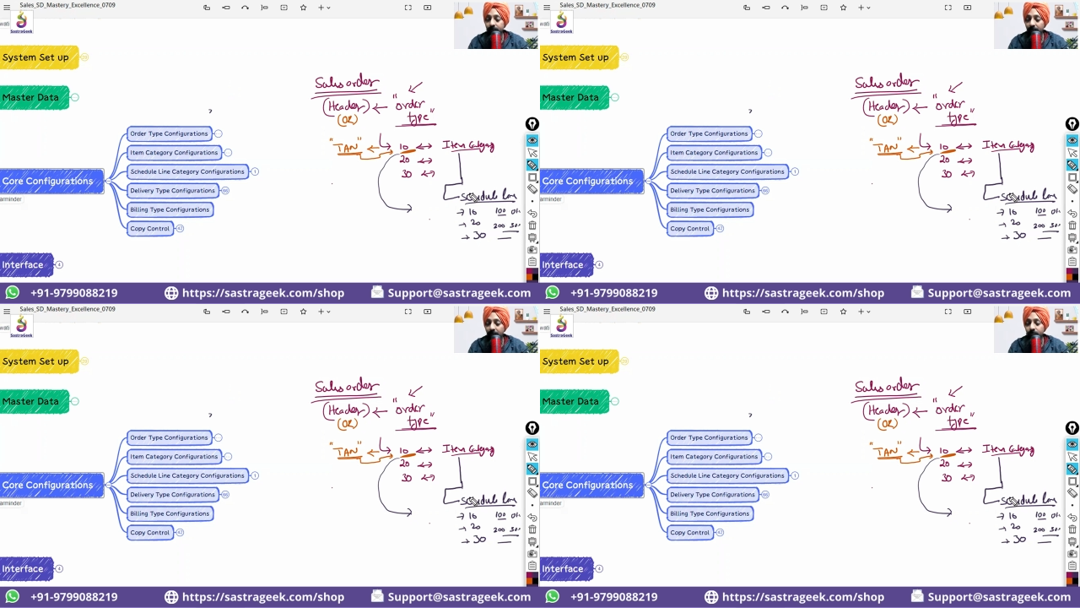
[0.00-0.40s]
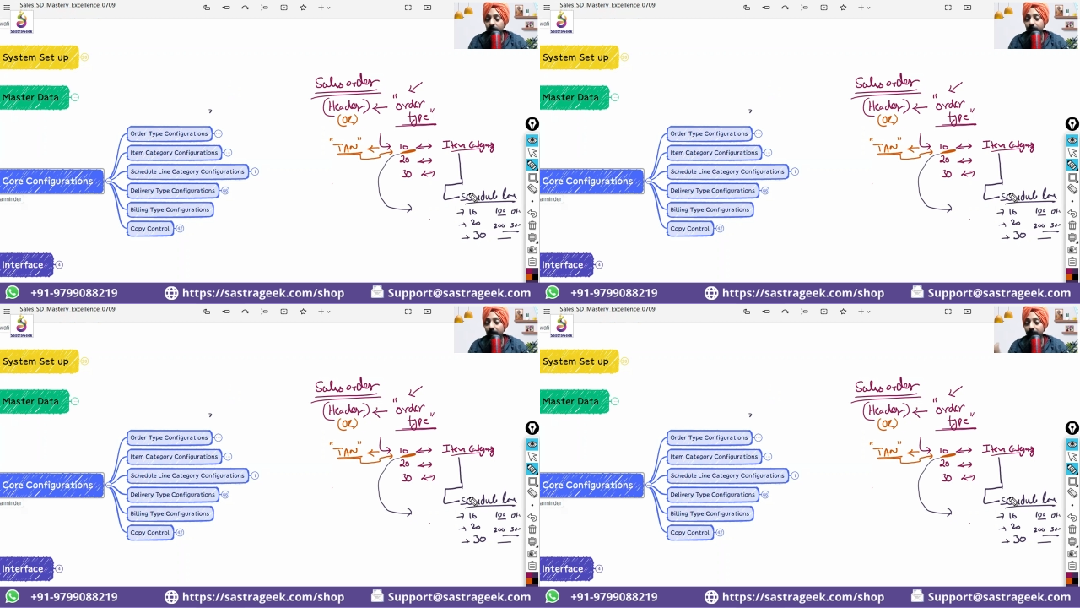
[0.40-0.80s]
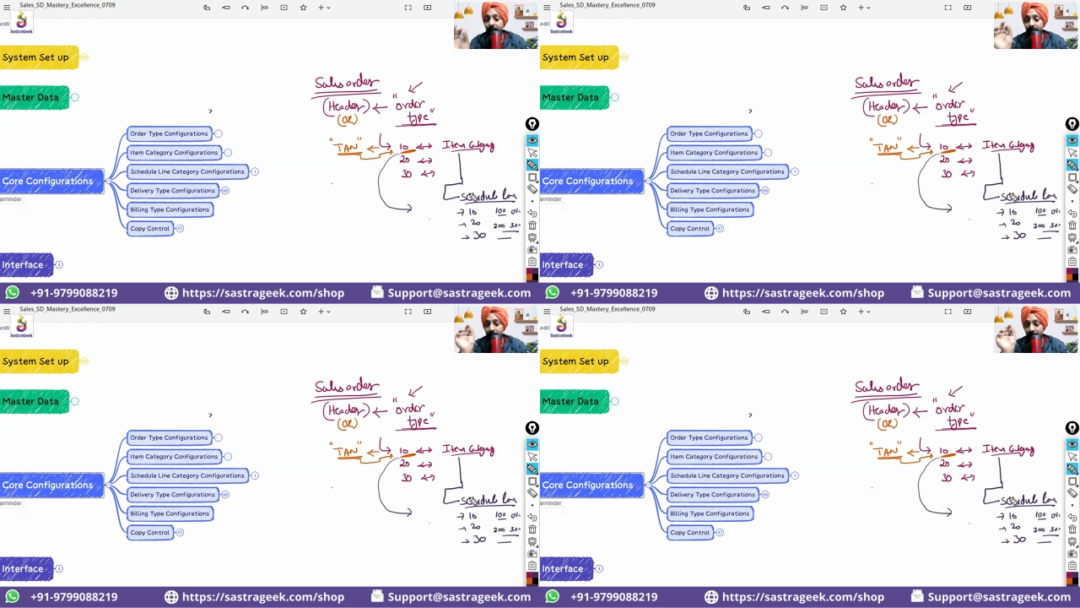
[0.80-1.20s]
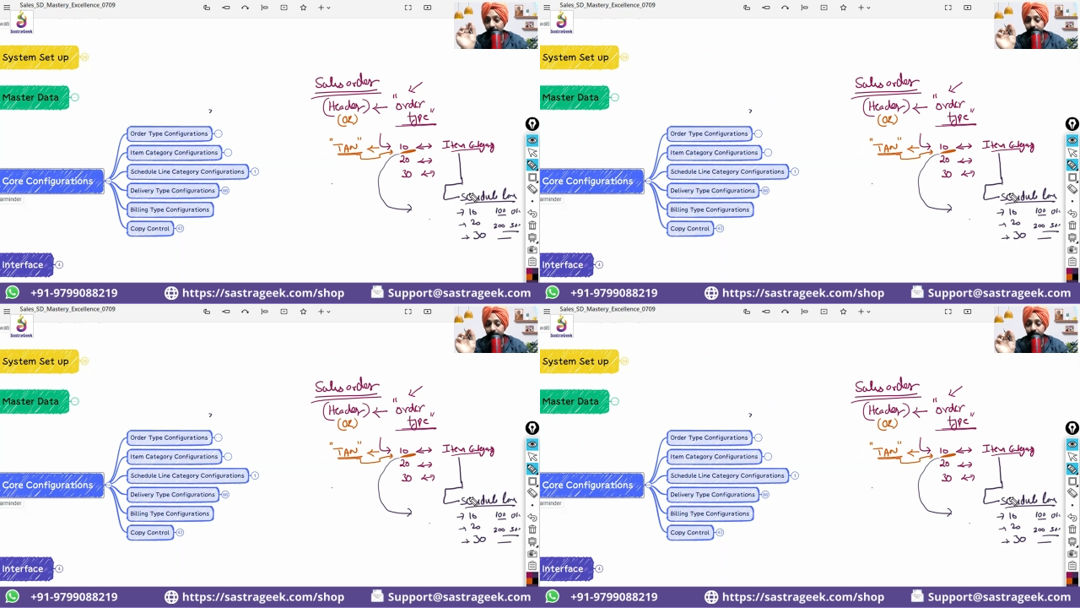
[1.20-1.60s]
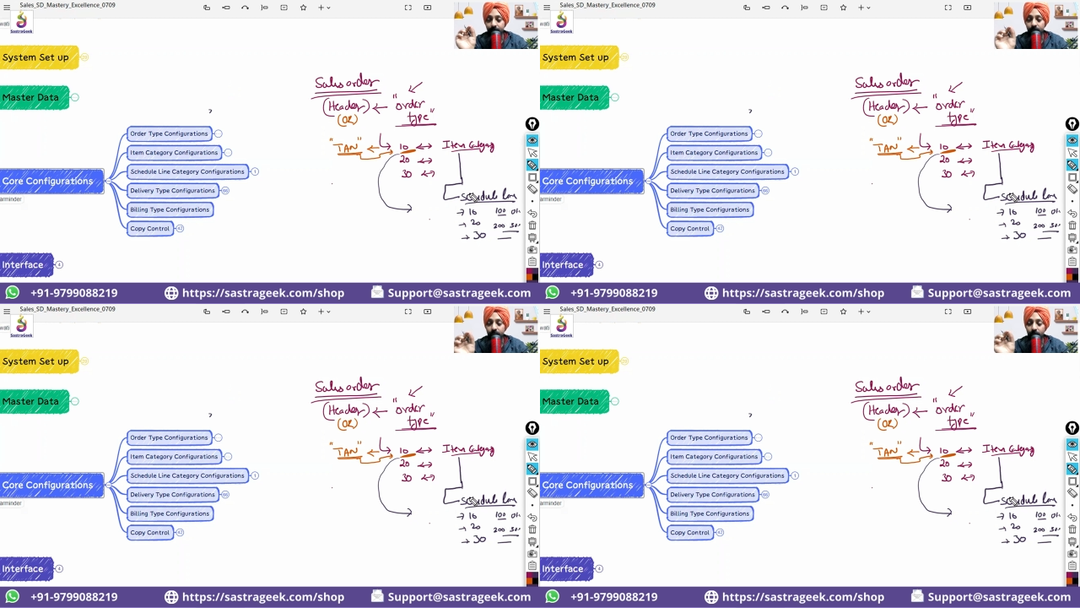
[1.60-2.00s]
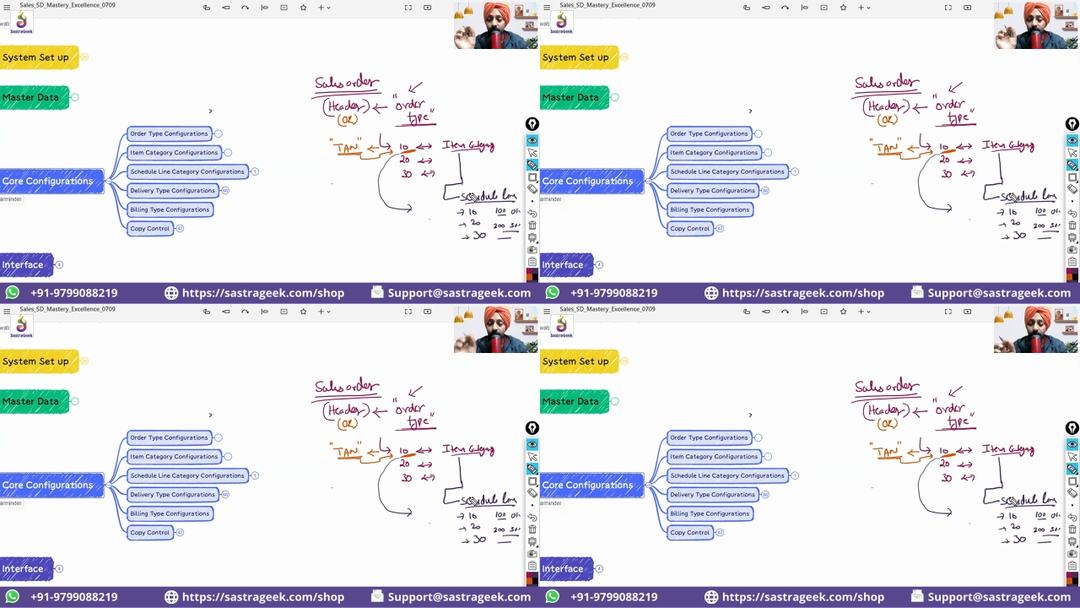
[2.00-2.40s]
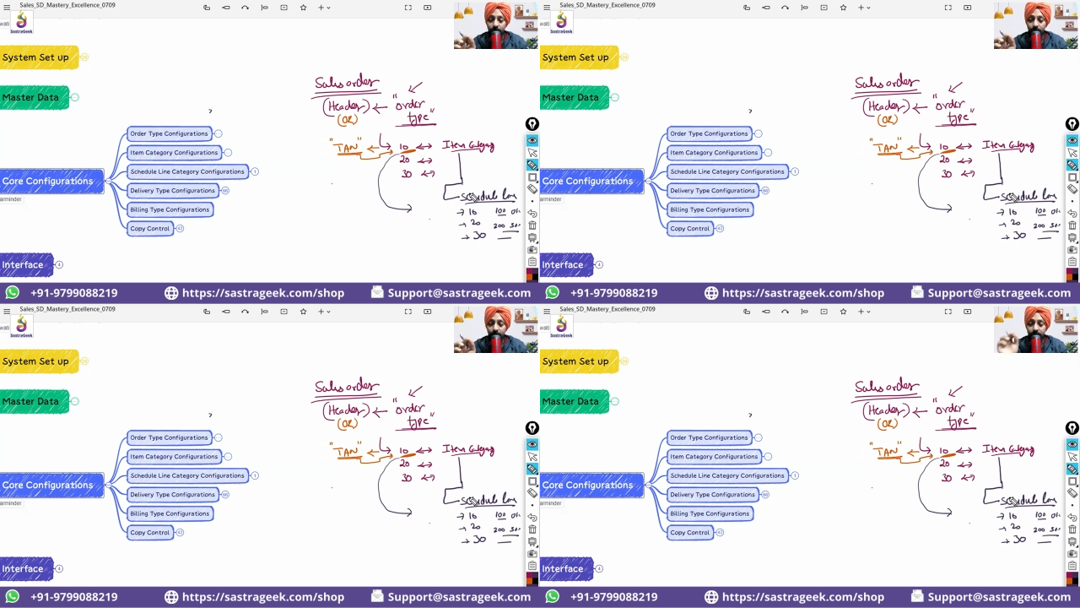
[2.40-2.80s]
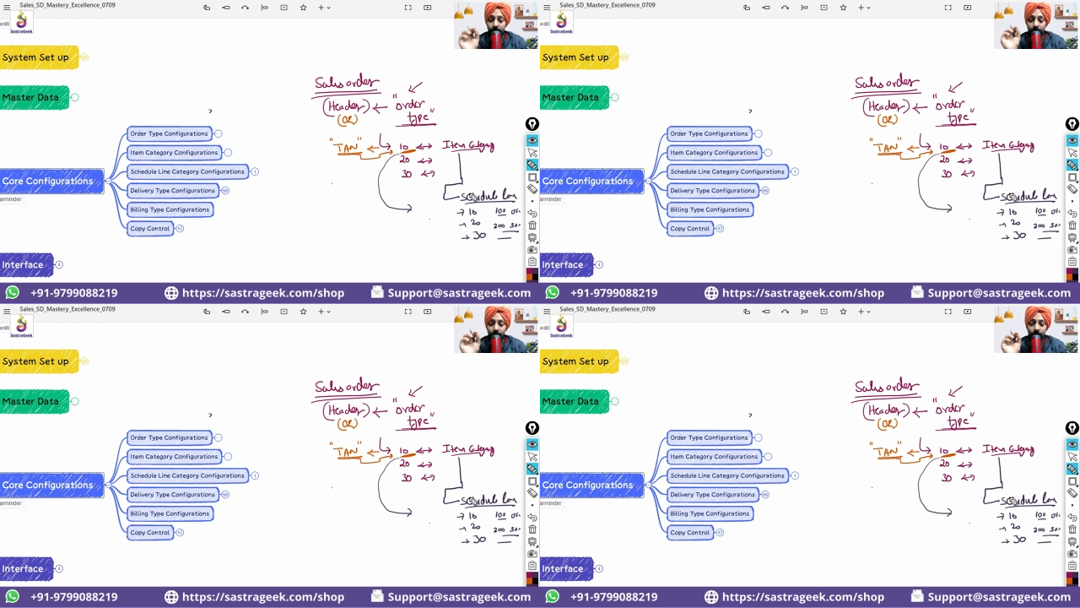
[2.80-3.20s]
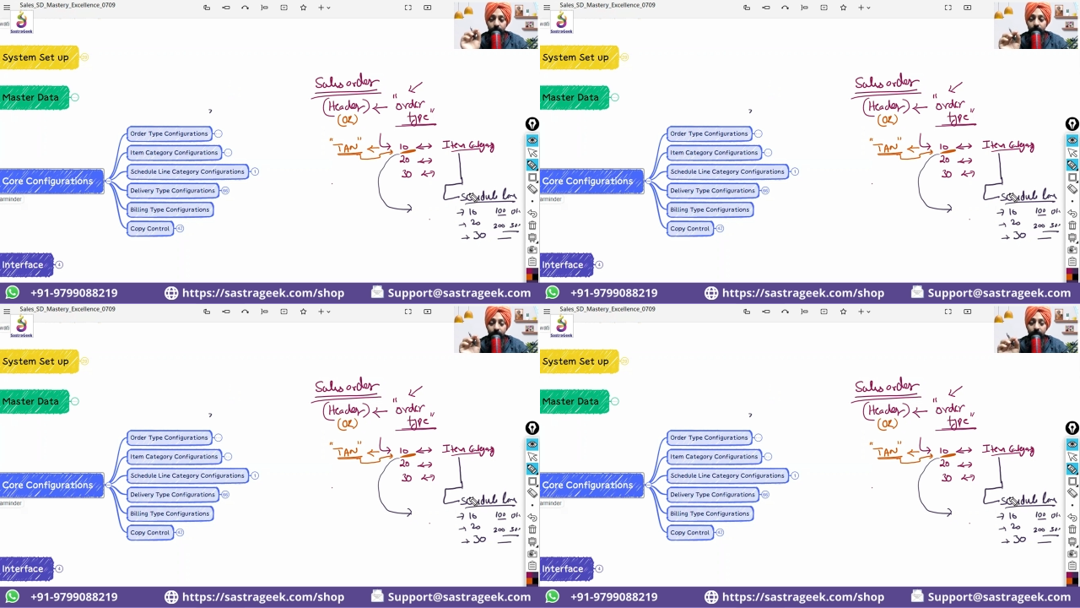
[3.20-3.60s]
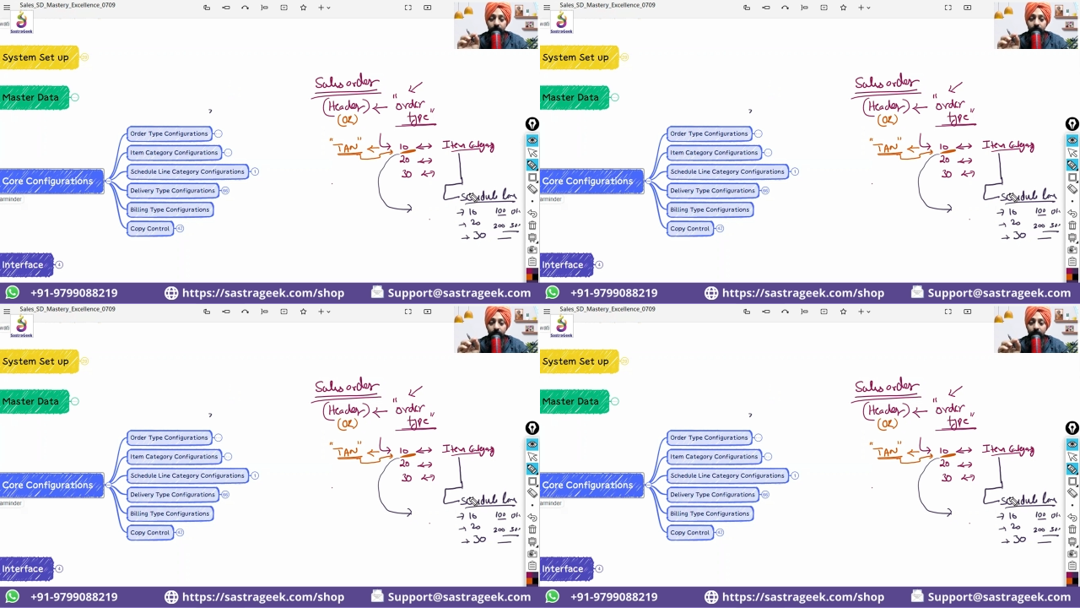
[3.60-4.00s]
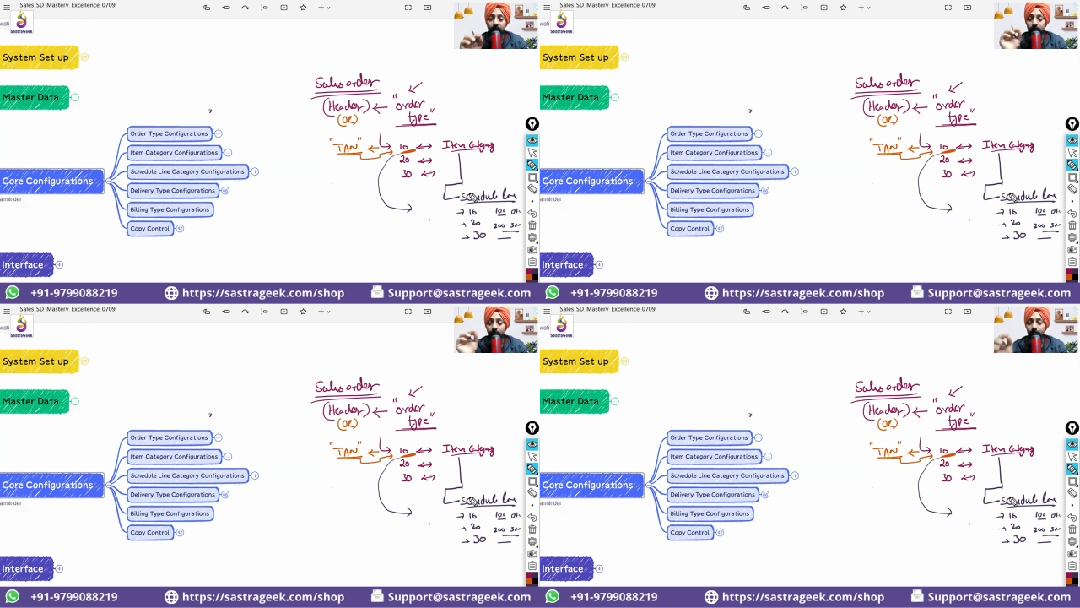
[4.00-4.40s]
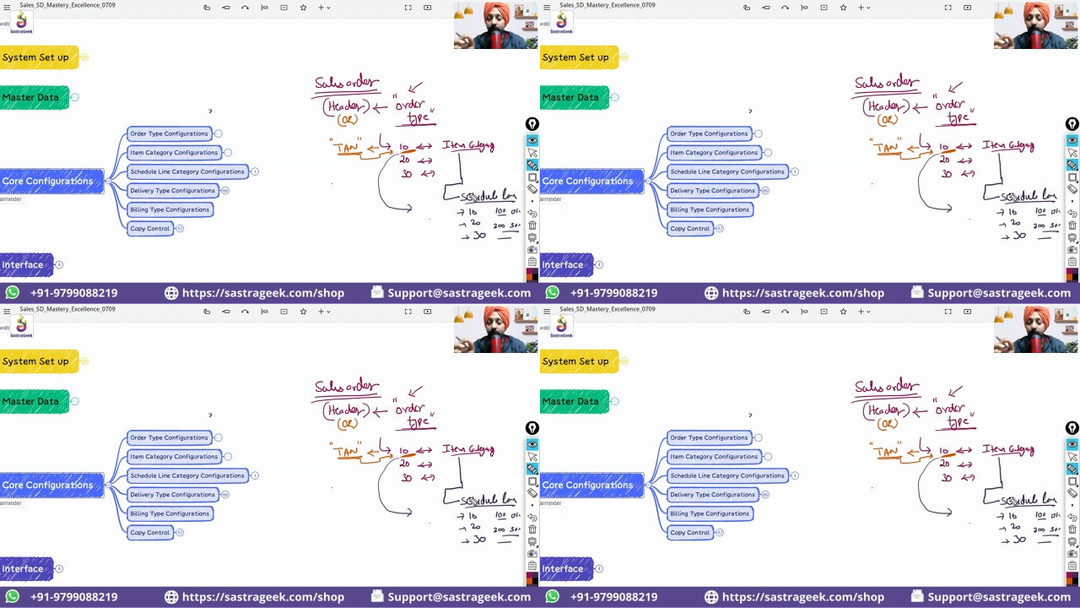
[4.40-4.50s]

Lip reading: Nobody's mouth can be seen.